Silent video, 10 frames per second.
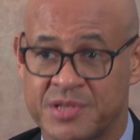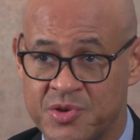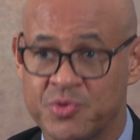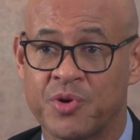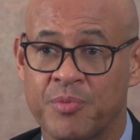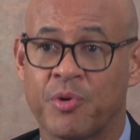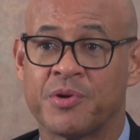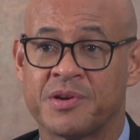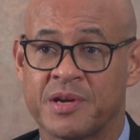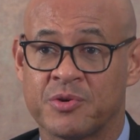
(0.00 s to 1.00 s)
the
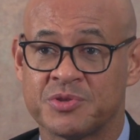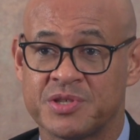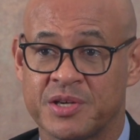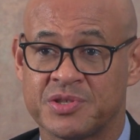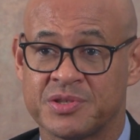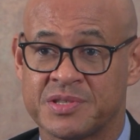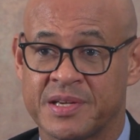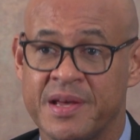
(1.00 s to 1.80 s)
Eurobond negotiations.